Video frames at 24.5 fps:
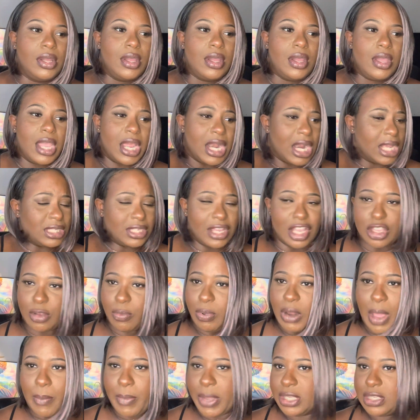and I still have to
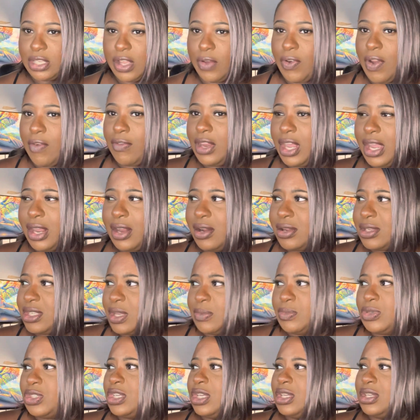apply myself every day. There's
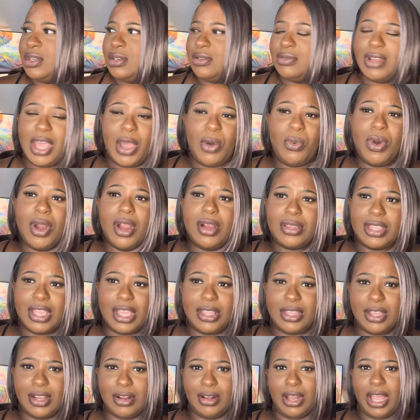some shit at work
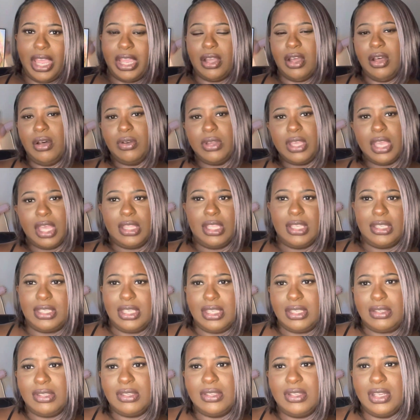that they're like, oh yeah, this,
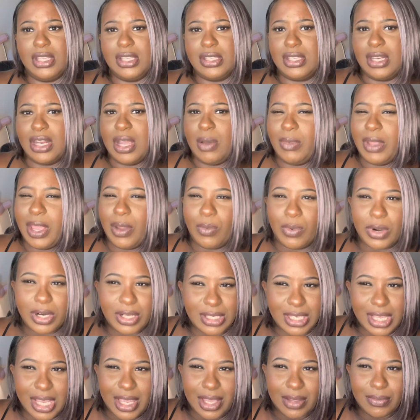and this. And I'm like, what is
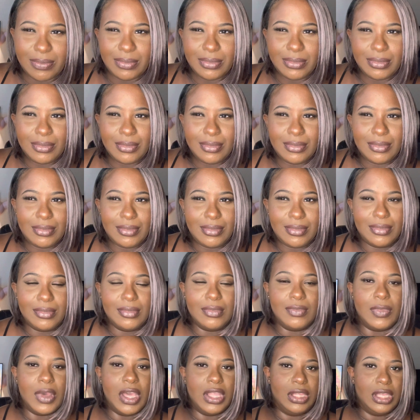that?
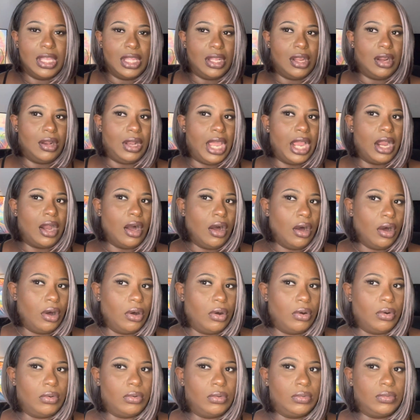And then they're like,
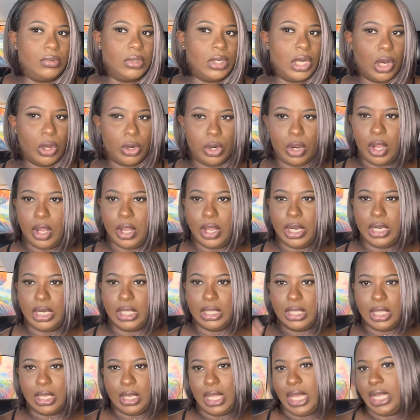oh, hold on.
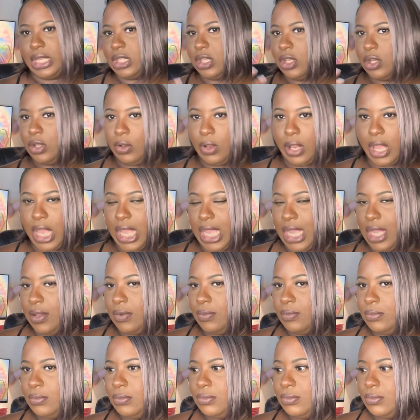And then like, they'll like
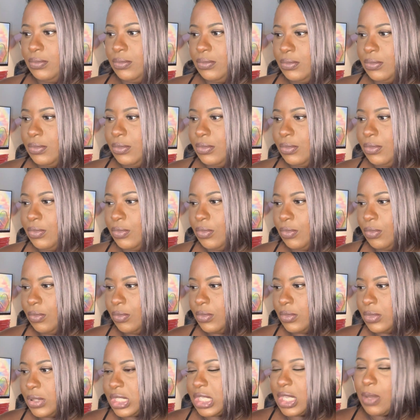
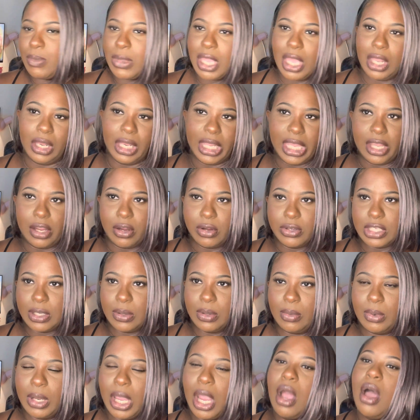send me a link or
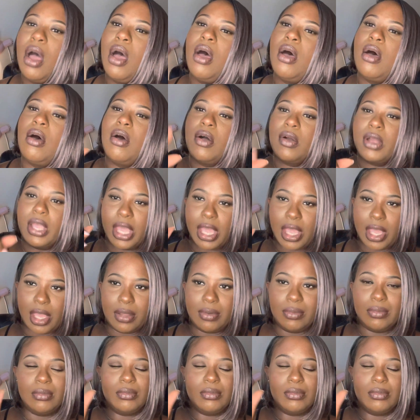something. I'm like, oh, okay.